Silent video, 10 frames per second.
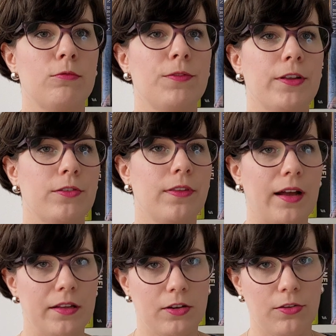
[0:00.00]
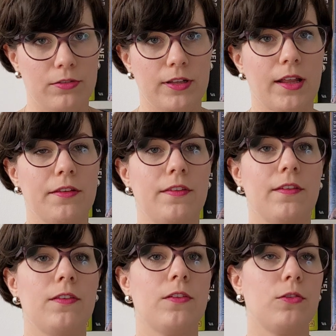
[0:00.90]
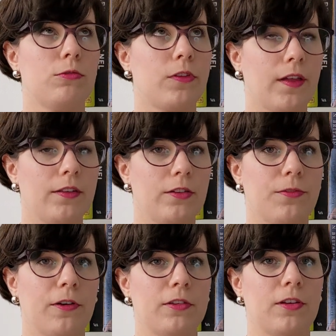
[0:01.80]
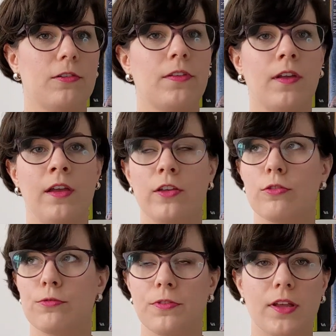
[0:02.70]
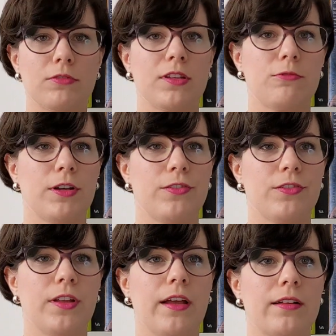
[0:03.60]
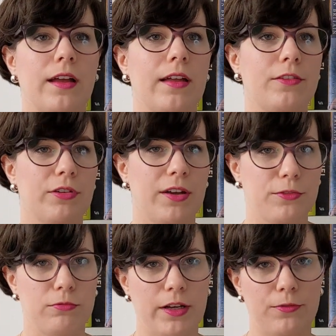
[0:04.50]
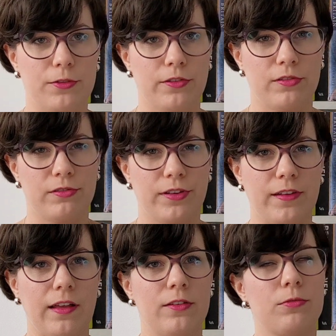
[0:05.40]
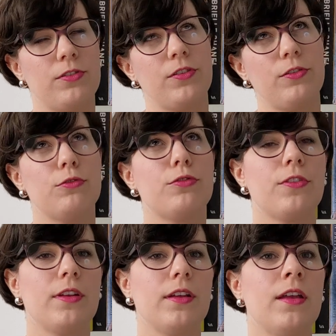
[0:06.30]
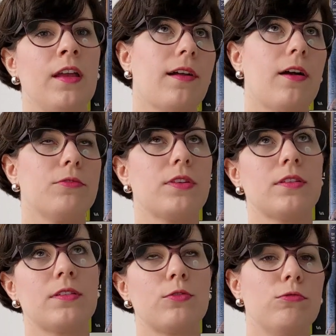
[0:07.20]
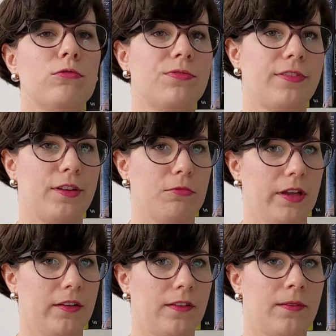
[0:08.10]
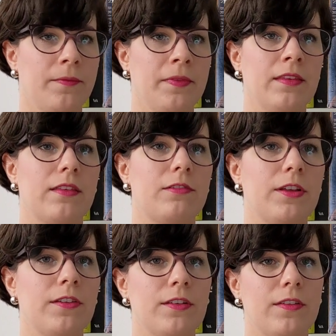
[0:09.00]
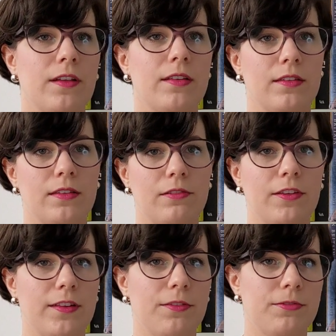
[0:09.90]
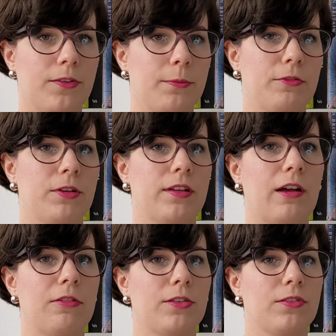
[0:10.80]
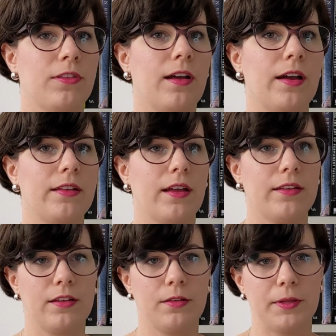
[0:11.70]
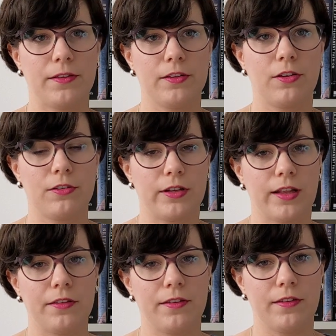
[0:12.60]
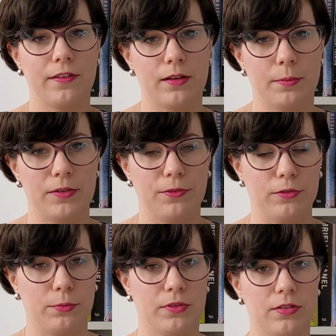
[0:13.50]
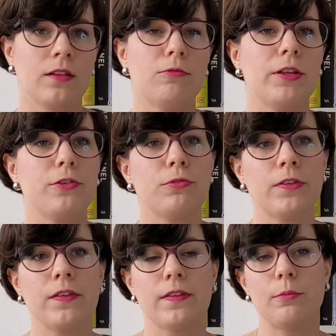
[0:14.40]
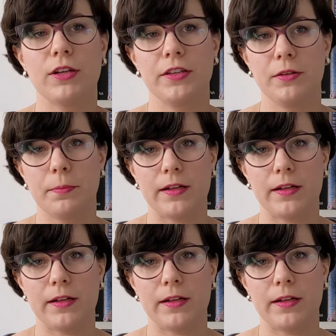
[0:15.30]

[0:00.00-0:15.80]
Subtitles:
With an online color analysis, you send your photos, you fill out the questionnaire, and you have to wait for your result, which is usually around 2-3 weeks. The reason is that there is a difference between how an online and in-person color analysis are performed. When you see someone in